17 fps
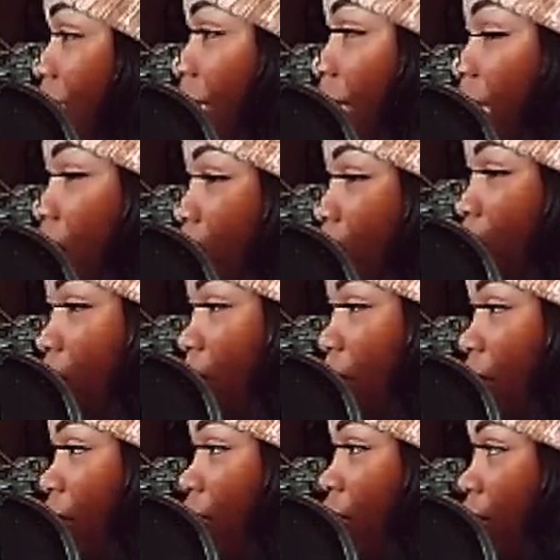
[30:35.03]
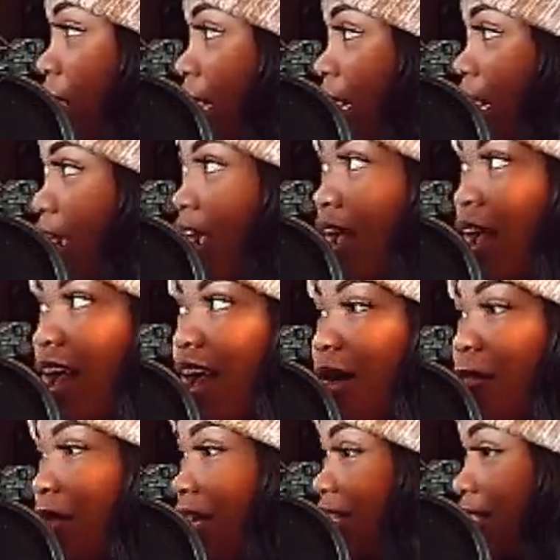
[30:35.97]
that I do would be for free. For sure.
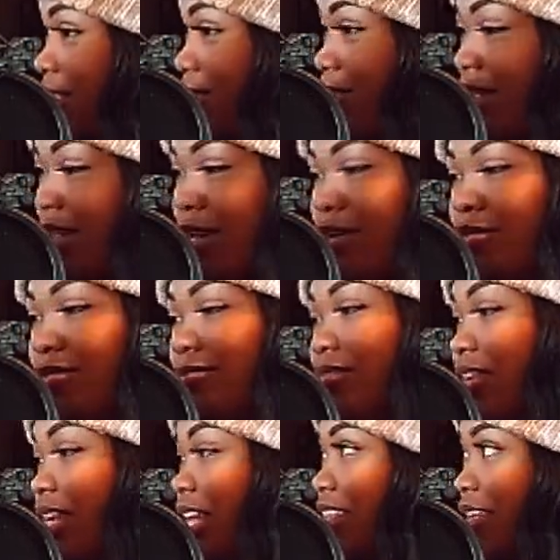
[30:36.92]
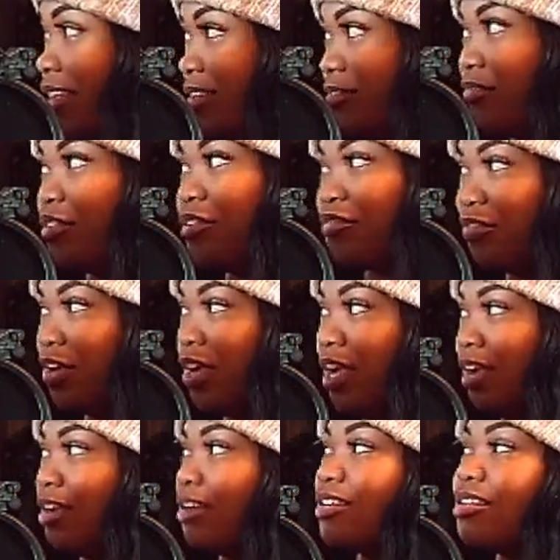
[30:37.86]
I'm not showing oh, nothing for
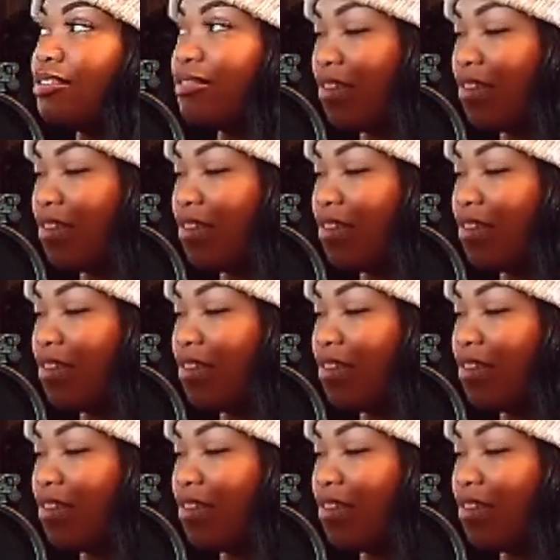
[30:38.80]
free